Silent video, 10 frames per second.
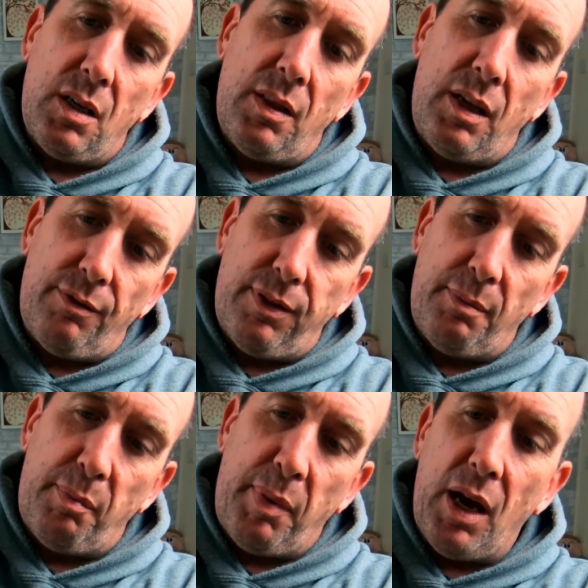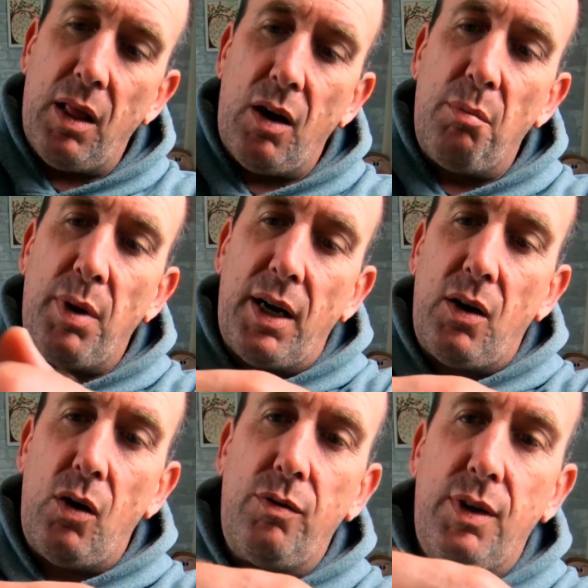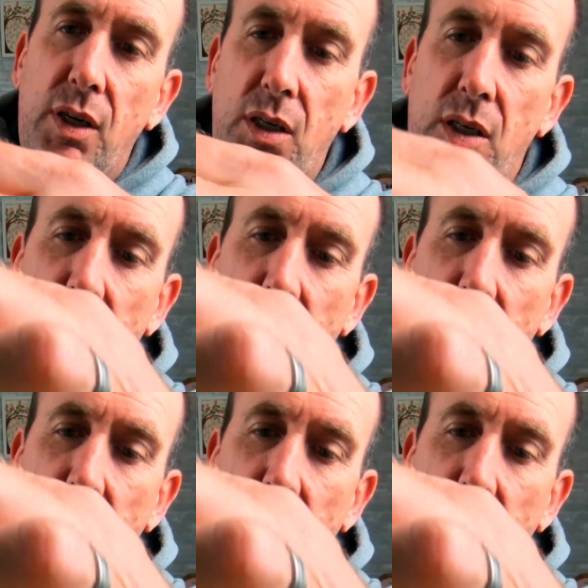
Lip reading: And then flip your bail arm back over.